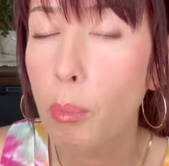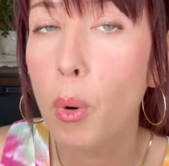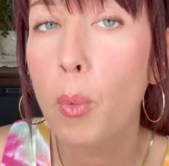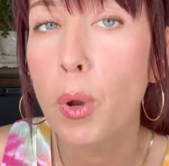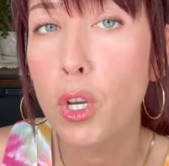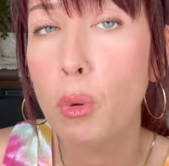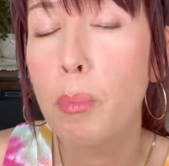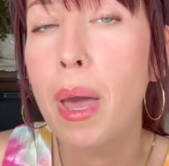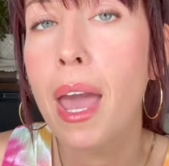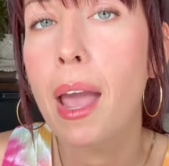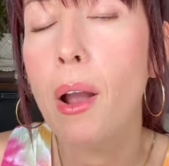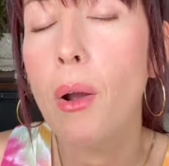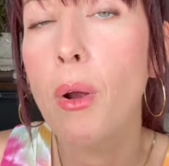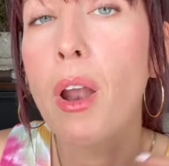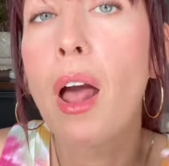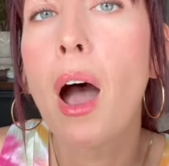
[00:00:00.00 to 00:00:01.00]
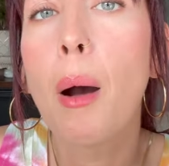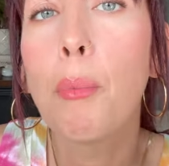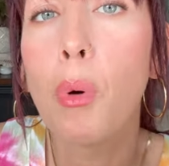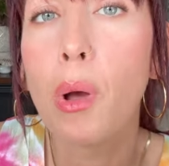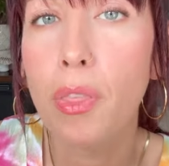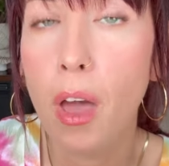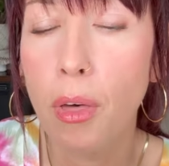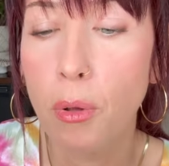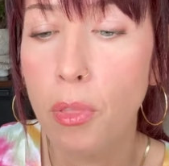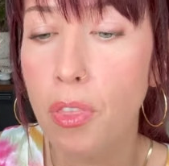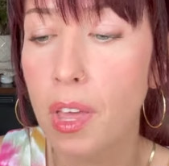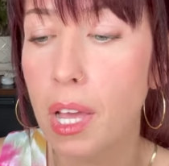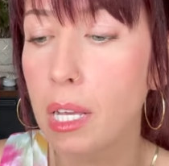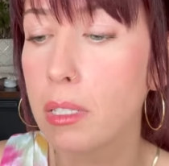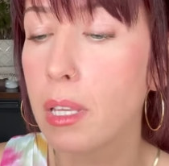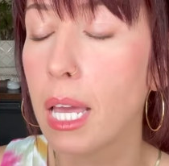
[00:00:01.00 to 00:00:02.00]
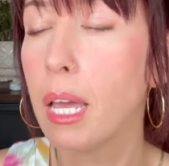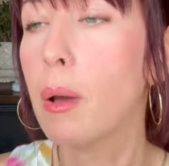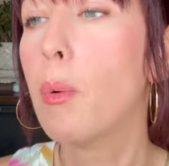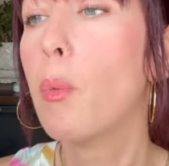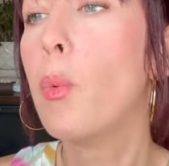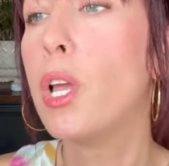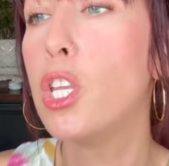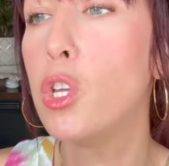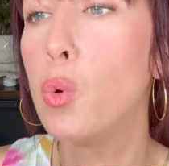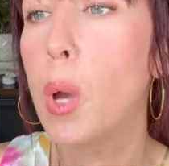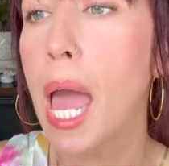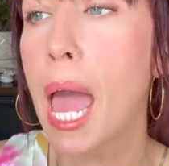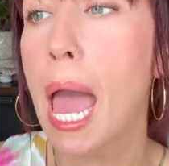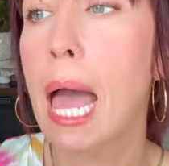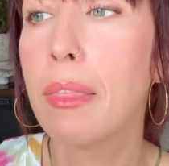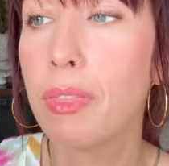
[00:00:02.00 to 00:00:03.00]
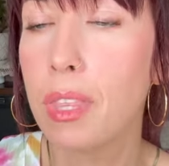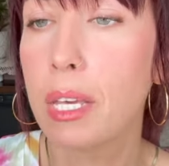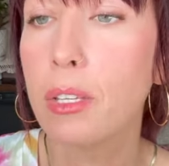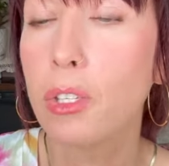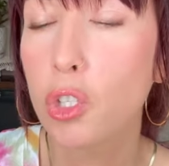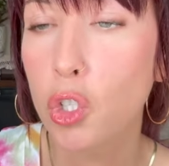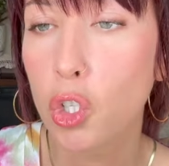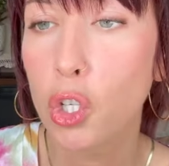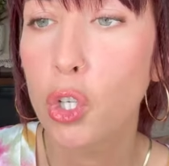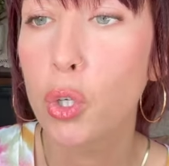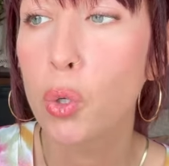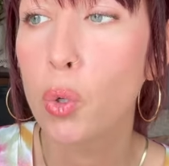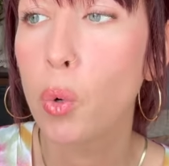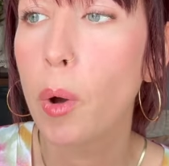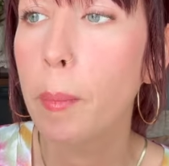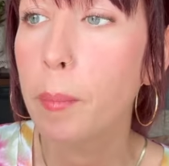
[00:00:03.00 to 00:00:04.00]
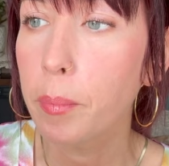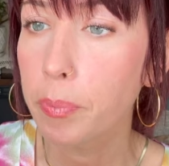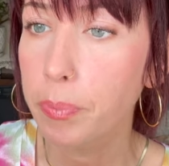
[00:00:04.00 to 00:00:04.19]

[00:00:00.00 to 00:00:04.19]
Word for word: but when you pair it up with other things, like when you add this to,